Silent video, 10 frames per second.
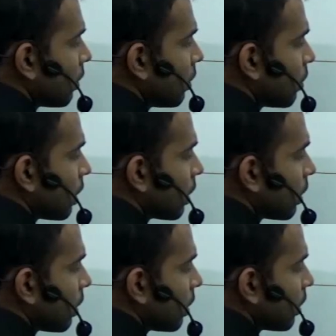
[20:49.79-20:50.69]
unit.
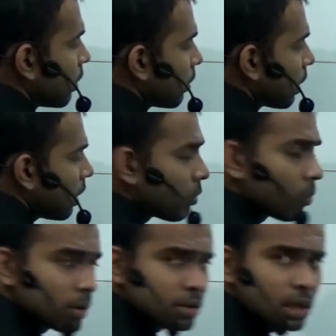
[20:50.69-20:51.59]
Okay,
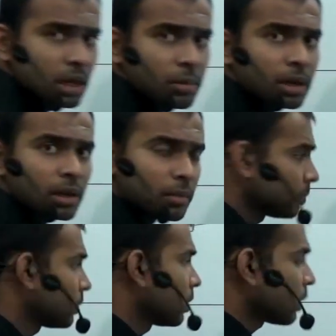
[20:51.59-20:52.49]
1 centimeter.
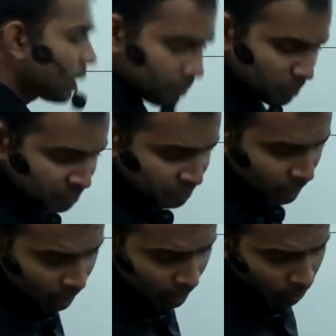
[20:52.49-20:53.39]
Okay,
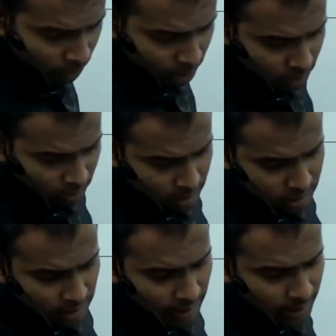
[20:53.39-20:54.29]
now what you do is
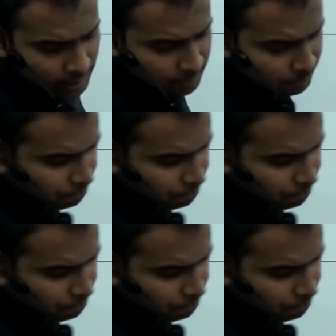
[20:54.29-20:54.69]
that